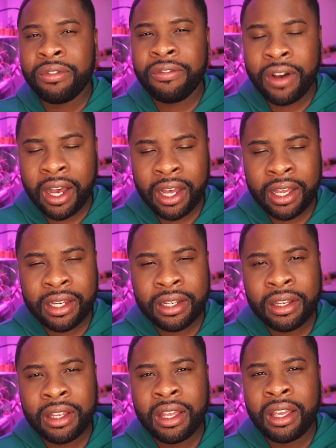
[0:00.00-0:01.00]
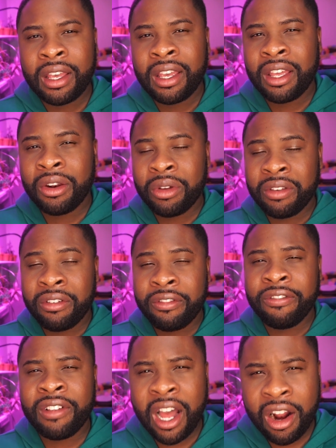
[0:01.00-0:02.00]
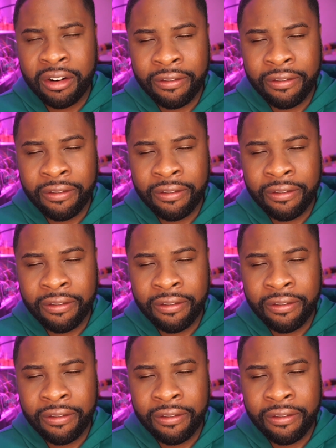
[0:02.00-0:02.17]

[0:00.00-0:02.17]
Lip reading: fine. It'll even flower